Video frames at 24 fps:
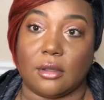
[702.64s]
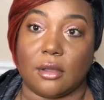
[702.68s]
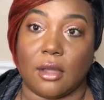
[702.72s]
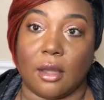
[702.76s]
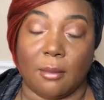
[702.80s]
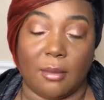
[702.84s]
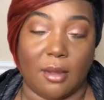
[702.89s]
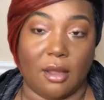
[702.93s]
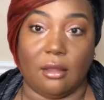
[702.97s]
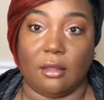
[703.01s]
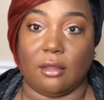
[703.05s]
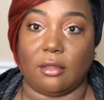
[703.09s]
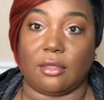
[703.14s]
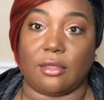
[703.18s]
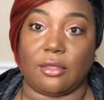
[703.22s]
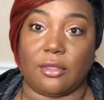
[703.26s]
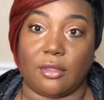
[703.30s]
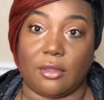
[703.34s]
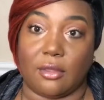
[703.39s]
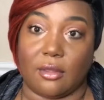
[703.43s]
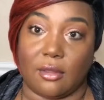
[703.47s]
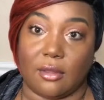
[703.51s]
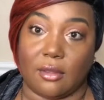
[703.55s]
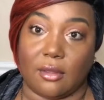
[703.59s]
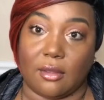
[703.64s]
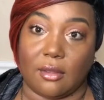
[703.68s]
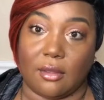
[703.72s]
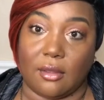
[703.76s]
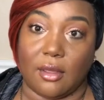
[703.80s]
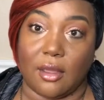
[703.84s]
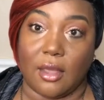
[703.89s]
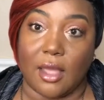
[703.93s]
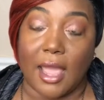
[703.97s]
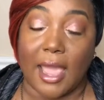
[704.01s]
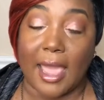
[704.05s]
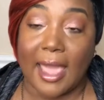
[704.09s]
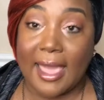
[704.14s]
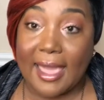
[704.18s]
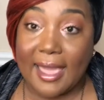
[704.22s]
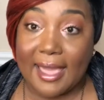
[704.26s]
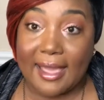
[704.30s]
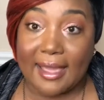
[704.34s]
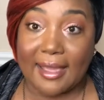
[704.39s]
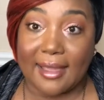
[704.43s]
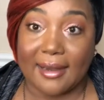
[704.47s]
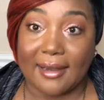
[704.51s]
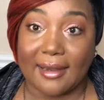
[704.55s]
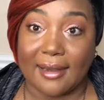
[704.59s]
a month.
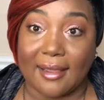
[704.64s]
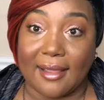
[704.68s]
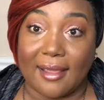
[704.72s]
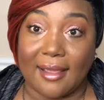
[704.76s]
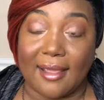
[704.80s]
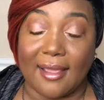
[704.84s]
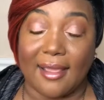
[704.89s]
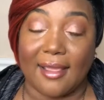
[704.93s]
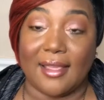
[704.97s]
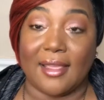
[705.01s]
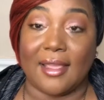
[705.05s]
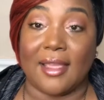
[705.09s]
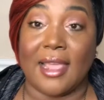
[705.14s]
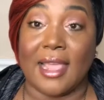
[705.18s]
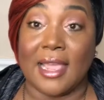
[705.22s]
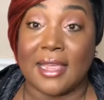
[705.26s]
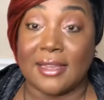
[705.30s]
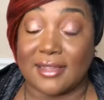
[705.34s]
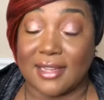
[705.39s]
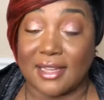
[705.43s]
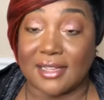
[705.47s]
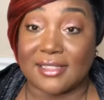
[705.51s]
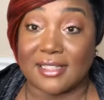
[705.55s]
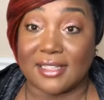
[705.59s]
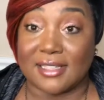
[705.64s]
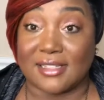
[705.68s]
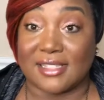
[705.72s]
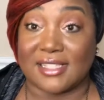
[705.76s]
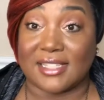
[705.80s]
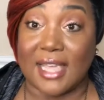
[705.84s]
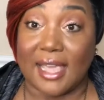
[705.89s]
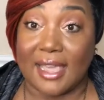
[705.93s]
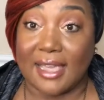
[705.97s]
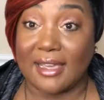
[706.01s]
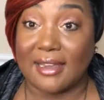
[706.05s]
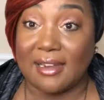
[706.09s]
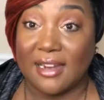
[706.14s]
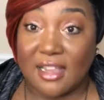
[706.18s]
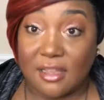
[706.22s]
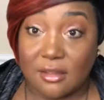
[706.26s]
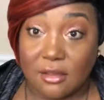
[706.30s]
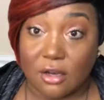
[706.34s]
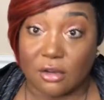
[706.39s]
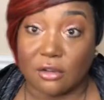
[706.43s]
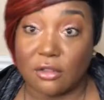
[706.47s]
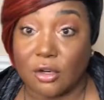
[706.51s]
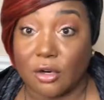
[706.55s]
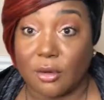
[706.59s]
And it doesn't say it in
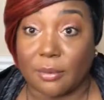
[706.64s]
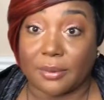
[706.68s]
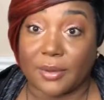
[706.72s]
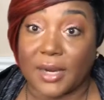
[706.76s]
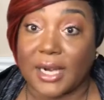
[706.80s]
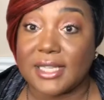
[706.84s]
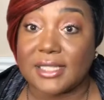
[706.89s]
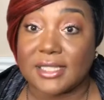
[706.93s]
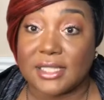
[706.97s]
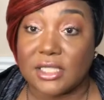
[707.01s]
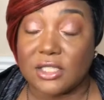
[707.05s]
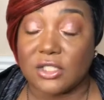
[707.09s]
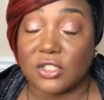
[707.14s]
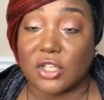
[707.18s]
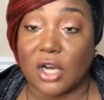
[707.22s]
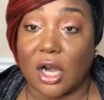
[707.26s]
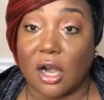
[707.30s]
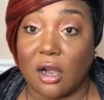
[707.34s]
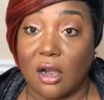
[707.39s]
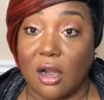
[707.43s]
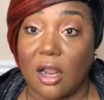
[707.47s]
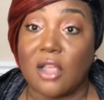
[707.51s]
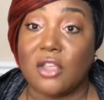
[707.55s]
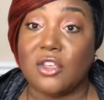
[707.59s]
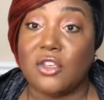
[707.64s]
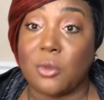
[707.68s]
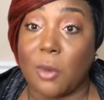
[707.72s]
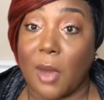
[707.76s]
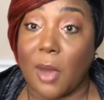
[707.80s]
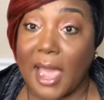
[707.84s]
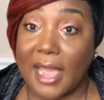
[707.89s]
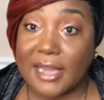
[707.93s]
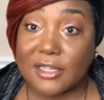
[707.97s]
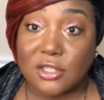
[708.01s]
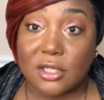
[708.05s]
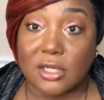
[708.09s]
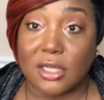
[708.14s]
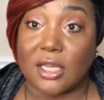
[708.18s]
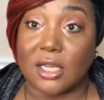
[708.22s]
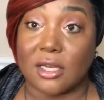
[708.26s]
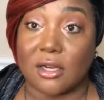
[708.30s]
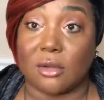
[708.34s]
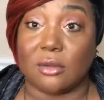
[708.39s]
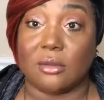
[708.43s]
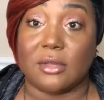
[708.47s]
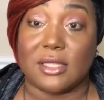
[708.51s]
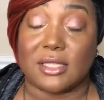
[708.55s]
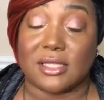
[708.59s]
their little pricing chart. You actually can
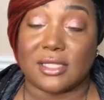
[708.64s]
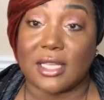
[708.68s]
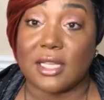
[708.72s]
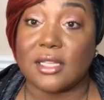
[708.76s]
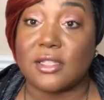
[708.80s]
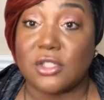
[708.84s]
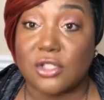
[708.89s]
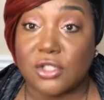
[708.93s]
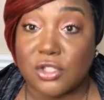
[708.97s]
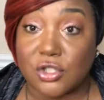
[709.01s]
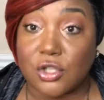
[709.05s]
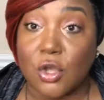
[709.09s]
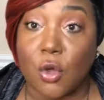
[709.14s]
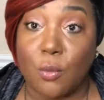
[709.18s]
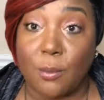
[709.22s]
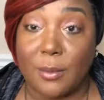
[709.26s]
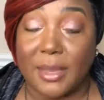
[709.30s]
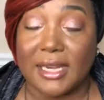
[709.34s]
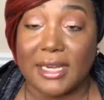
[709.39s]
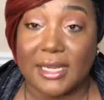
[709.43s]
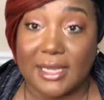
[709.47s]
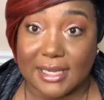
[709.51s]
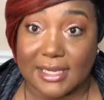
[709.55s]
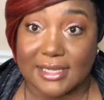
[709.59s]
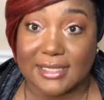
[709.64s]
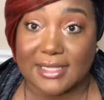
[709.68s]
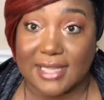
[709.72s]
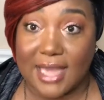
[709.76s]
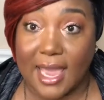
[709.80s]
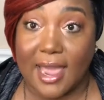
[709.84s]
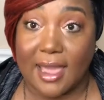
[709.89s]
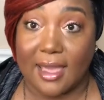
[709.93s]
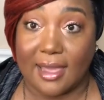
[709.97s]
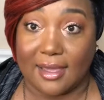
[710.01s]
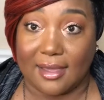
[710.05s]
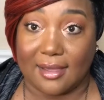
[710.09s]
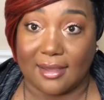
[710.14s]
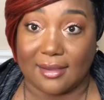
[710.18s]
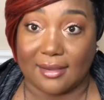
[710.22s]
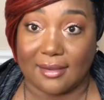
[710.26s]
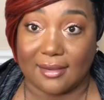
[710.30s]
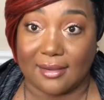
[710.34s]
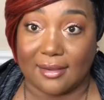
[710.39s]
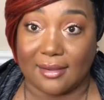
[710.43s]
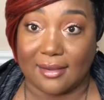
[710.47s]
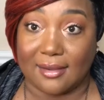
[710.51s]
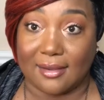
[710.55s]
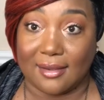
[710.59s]
only send so many a day.
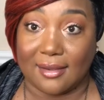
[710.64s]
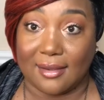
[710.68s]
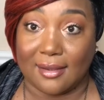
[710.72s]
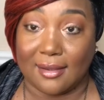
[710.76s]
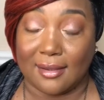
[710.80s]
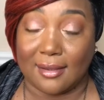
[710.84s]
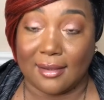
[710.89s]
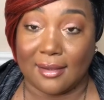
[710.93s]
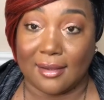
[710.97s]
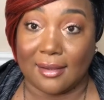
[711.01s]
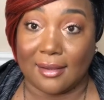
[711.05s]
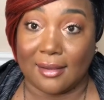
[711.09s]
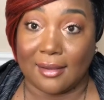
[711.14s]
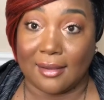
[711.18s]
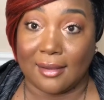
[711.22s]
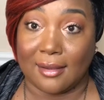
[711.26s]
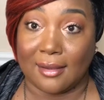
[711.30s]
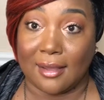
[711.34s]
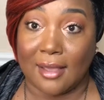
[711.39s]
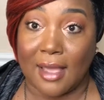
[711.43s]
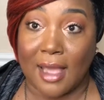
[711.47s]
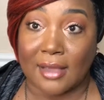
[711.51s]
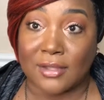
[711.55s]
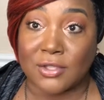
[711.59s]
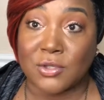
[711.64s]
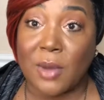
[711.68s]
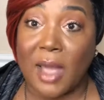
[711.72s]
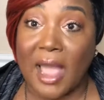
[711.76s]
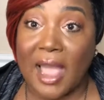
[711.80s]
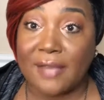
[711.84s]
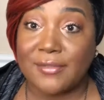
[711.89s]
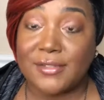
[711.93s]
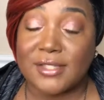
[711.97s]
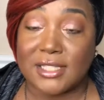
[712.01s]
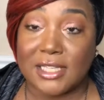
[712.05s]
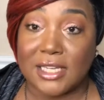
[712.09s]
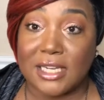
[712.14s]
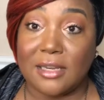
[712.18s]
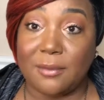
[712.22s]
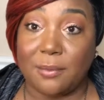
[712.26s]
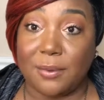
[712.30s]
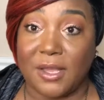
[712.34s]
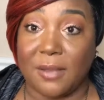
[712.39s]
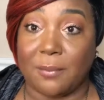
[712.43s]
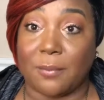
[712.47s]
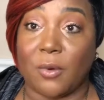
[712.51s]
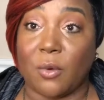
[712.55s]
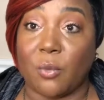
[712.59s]
So I've seen
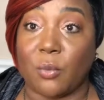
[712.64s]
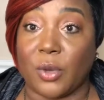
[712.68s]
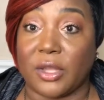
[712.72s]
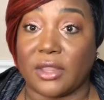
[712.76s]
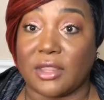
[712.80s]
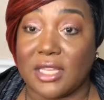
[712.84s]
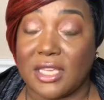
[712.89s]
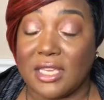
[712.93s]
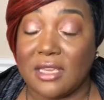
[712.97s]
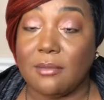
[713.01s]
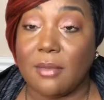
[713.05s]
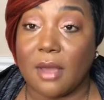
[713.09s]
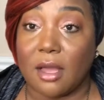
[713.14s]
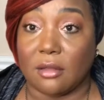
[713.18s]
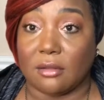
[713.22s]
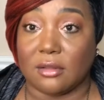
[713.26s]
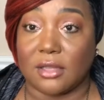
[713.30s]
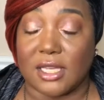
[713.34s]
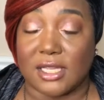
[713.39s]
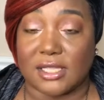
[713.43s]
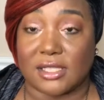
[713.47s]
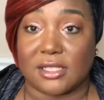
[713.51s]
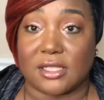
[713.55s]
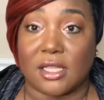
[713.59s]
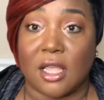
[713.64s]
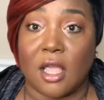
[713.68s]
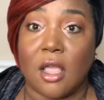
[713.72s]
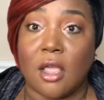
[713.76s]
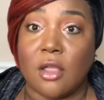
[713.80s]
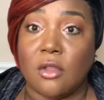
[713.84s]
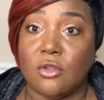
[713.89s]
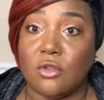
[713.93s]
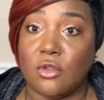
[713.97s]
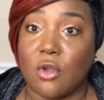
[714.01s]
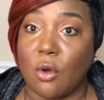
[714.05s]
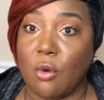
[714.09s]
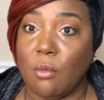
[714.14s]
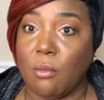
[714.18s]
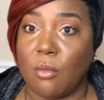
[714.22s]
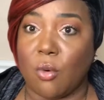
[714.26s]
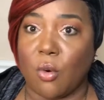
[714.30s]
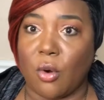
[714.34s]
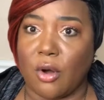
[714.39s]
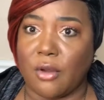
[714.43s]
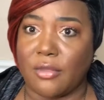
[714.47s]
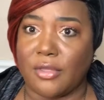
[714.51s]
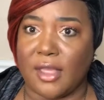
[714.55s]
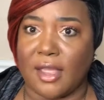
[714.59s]
people with email lists, no
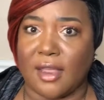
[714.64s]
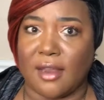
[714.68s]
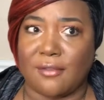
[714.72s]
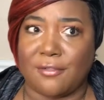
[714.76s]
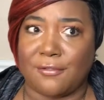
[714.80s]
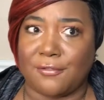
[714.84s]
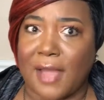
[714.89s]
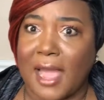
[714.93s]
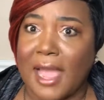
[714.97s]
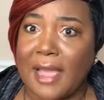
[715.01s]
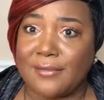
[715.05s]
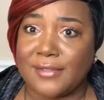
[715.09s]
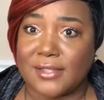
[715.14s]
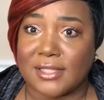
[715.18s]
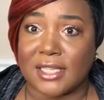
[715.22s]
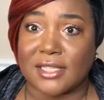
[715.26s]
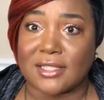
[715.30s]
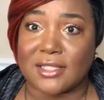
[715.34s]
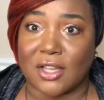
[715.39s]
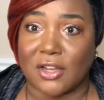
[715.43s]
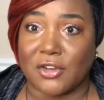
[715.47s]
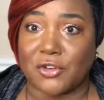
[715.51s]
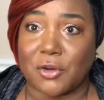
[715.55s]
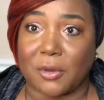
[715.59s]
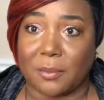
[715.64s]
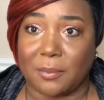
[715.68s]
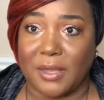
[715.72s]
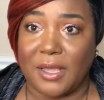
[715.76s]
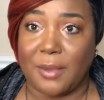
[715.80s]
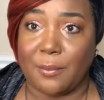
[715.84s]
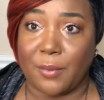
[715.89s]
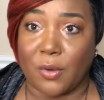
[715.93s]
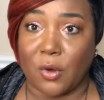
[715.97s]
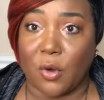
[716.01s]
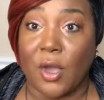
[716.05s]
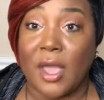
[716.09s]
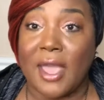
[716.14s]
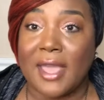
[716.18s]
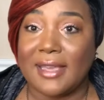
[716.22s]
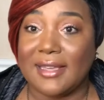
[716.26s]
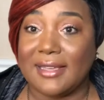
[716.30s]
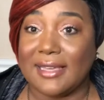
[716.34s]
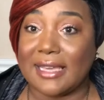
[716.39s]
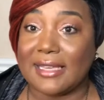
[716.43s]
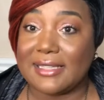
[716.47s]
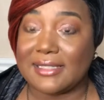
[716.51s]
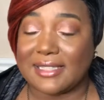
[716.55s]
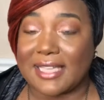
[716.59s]
more than five, six hundred people,
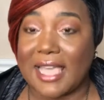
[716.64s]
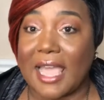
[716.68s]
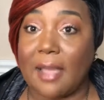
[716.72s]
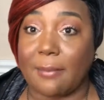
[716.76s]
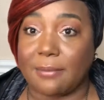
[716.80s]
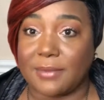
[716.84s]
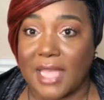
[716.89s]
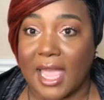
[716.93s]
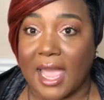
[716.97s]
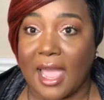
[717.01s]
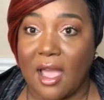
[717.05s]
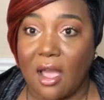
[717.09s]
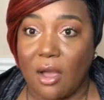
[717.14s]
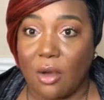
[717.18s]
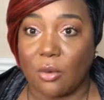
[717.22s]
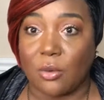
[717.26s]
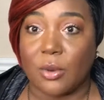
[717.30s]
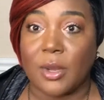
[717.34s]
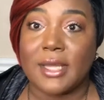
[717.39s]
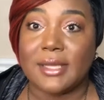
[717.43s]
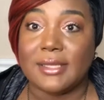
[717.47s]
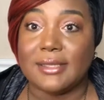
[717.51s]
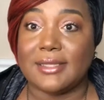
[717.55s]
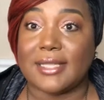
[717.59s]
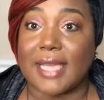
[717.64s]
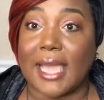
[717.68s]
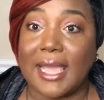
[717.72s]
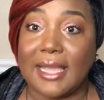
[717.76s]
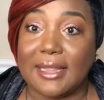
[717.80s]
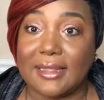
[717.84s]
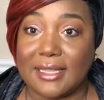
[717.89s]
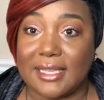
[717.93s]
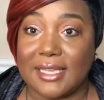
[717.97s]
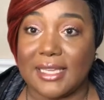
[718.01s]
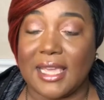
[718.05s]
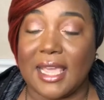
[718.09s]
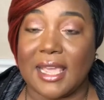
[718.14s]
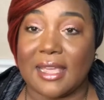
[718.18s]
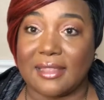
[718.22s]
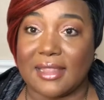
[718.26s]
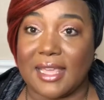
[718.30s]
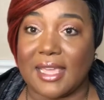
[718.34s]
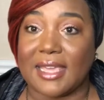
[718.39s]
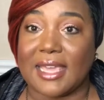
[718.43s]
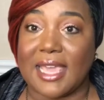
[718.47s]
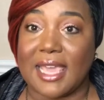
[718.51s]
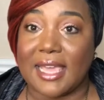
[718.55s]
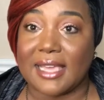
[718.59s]
get tapped out daily, and
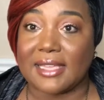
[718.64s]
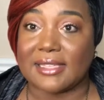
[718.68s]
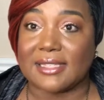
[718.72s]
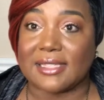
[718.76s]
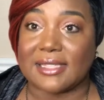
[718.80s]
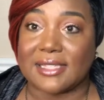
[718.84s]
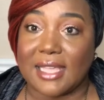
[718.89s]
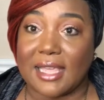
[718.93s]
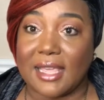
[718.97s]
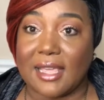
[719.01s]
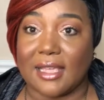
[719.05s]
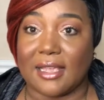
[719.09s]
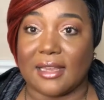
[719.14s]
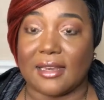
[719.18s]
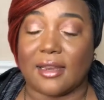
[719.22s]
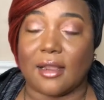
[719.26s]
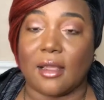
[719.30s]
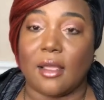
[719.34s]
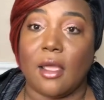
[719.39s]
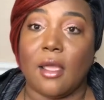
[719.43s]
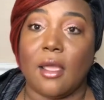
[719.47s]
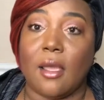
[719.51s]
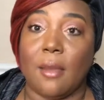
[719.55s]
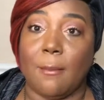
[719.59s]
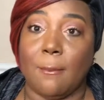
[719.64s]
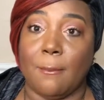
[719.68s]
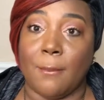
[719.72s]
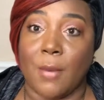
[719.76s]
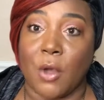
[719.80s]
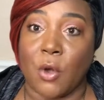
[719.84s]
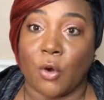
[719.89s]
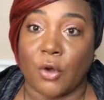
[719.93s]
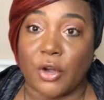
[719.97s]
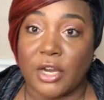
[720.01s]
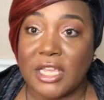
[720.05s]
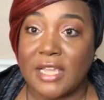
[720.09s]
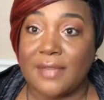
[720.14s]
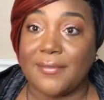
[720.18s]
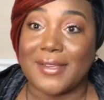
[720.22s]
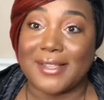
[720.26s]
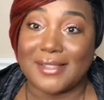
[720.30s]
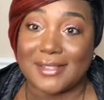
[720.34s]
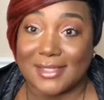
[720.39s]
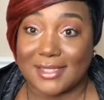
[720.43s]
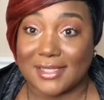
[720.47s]
they can't send or even